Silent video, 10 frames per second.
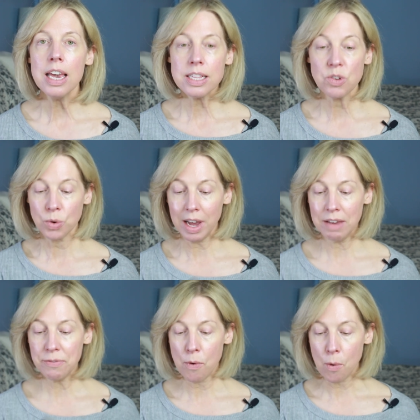It's
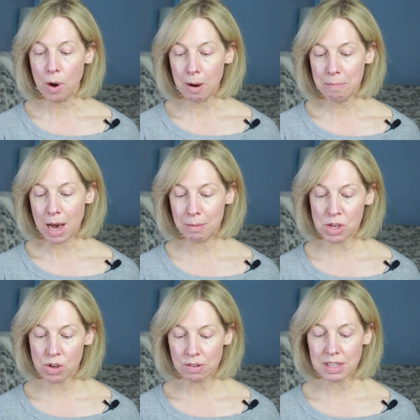great for my
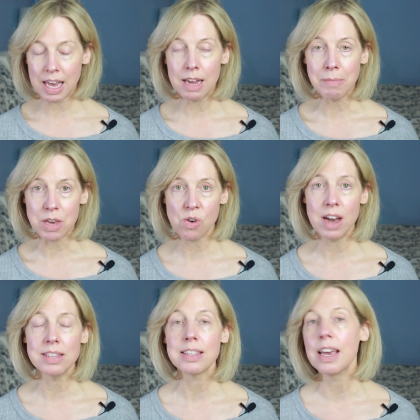mature skin, my
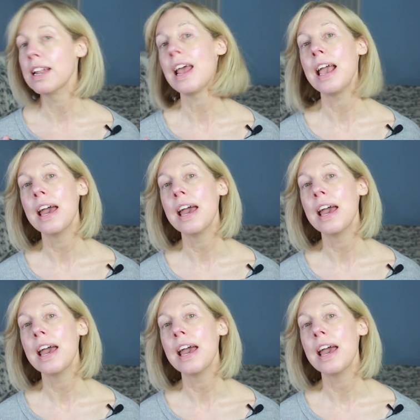dry skin,